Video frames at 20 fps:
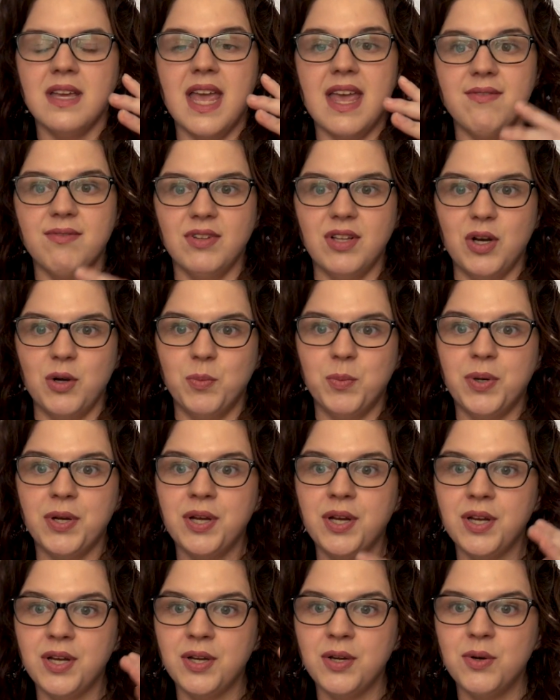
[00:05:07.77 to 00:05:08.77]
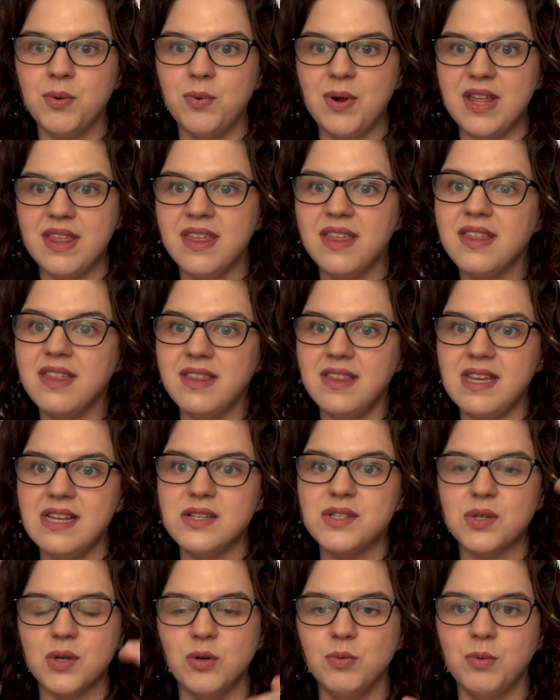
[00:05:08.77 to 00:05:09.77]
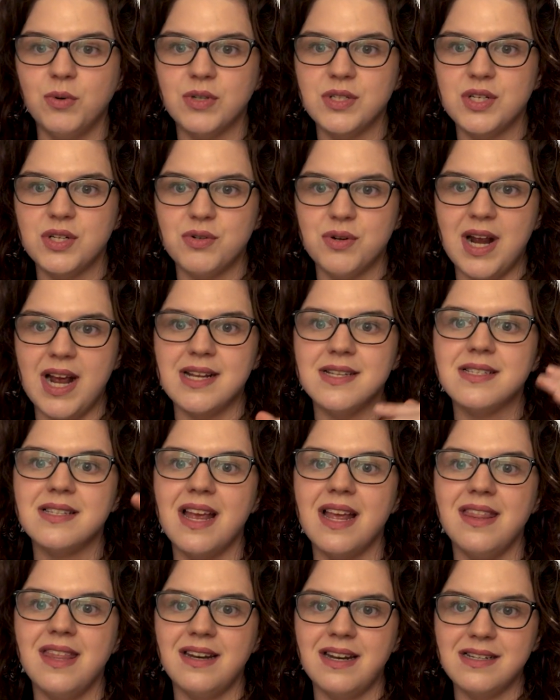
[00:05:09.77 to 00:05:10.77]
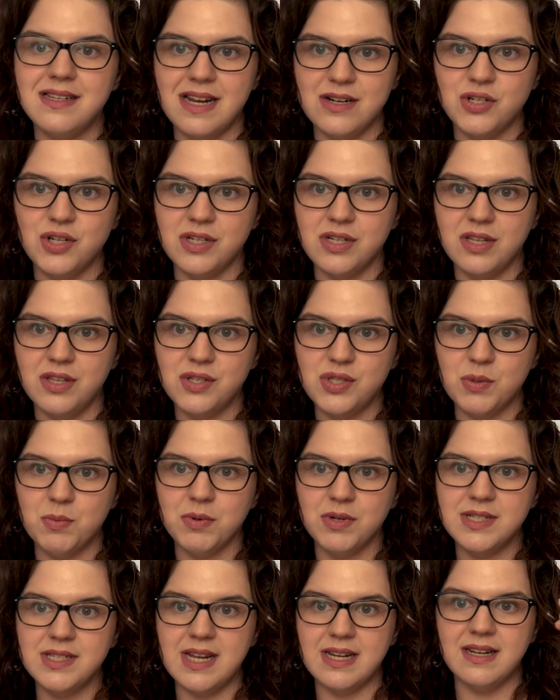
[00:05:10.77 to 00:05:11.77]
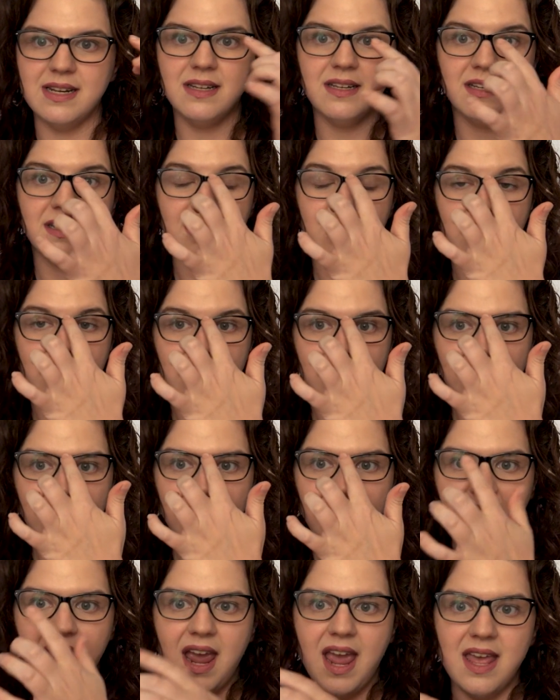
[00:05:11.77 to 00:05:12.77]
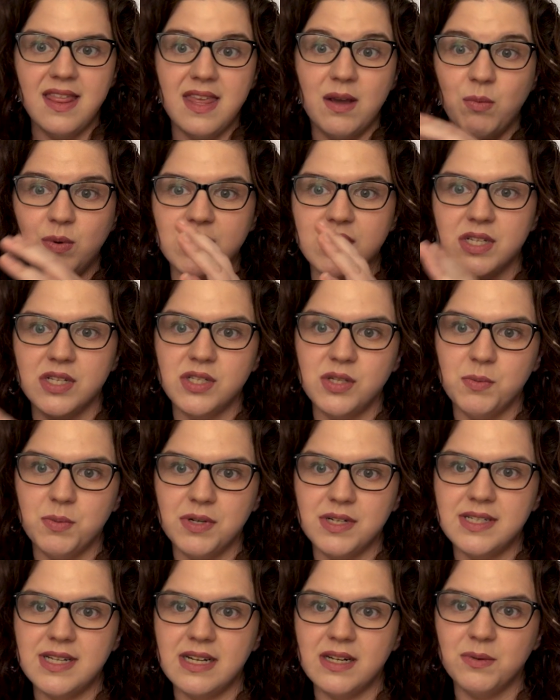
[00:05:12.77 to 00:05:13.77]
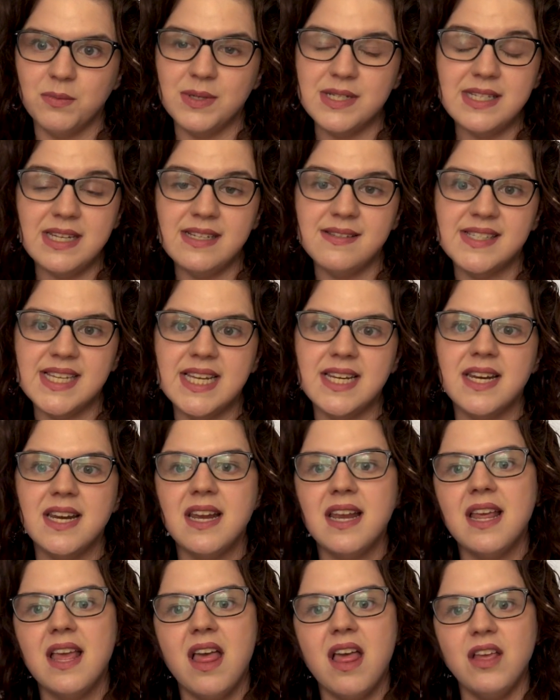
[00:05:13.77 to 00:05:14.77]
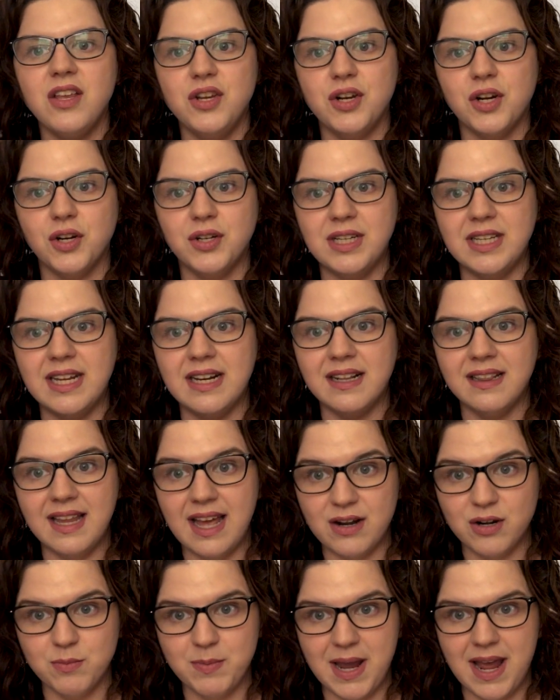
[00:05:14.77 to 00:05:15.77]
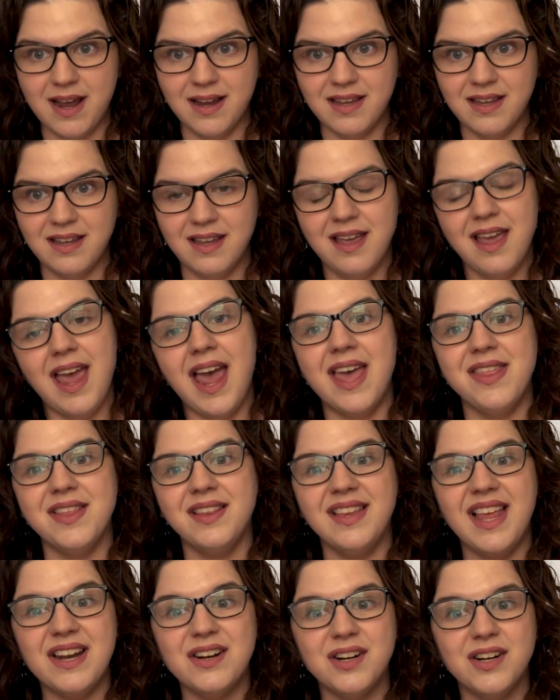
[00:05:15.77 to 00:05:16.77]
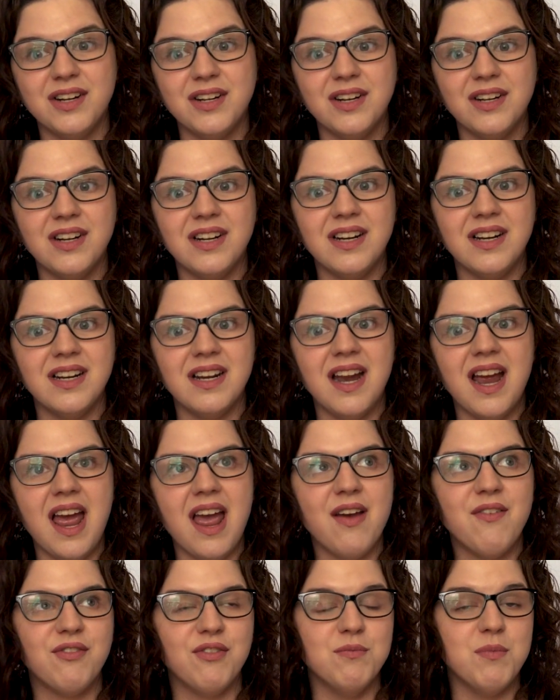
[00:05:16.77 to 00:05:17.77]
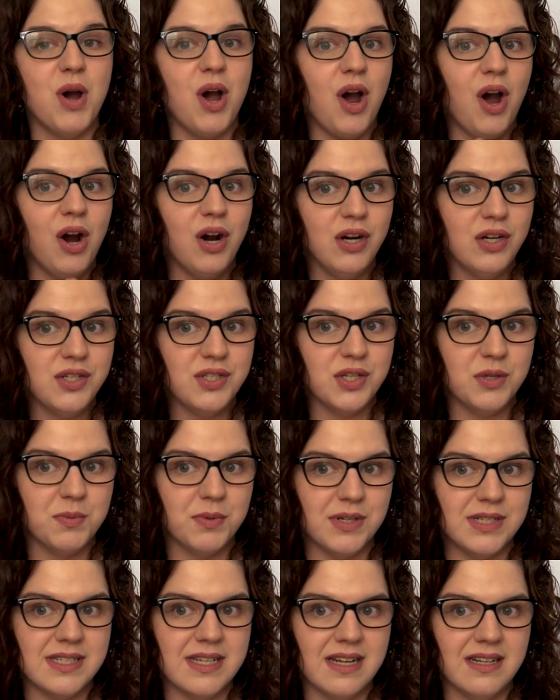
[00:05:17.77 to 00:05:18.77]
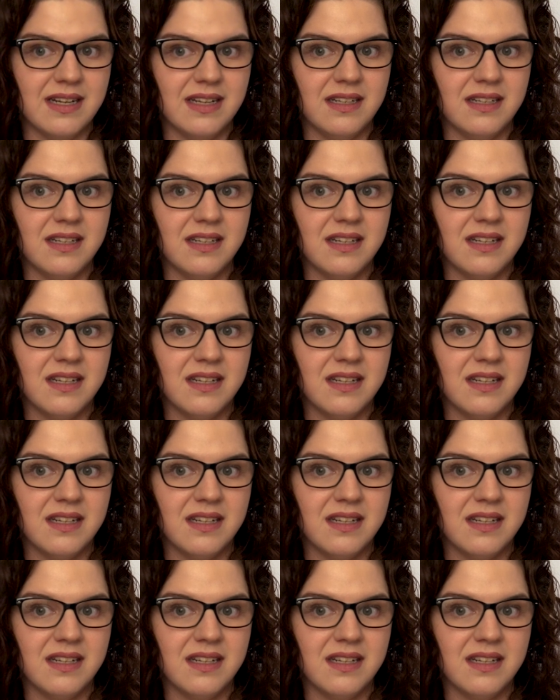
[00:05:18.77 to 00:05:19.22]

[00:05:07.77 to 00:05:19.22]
envelope with the school board's address and then attention to the superintendent. And then once the superintendent receives it, you're going to get a letter back. And the letter from our superintendent,